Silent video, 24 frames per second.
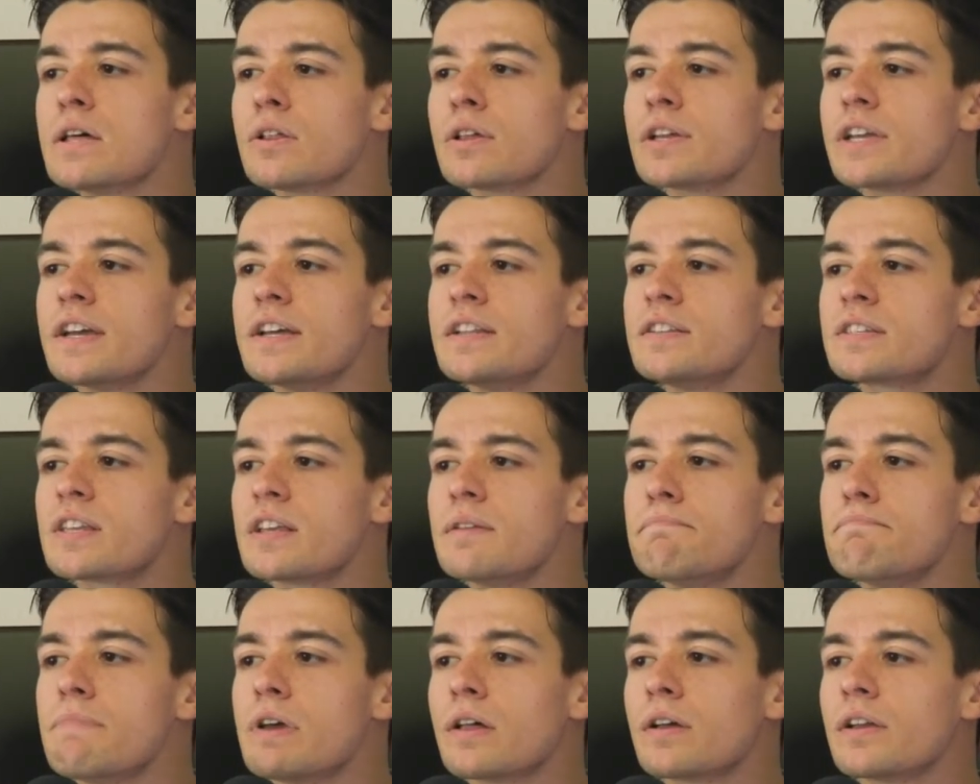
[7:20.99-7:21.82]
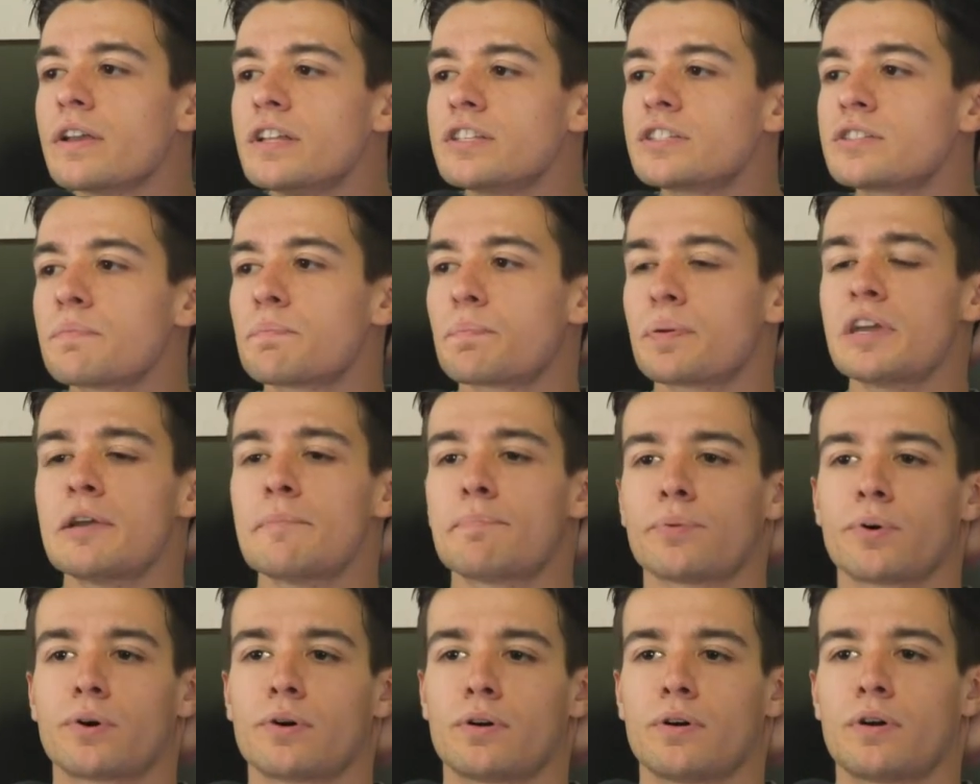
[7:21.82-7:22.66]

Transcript: Millions you know? and millions yeah. of people.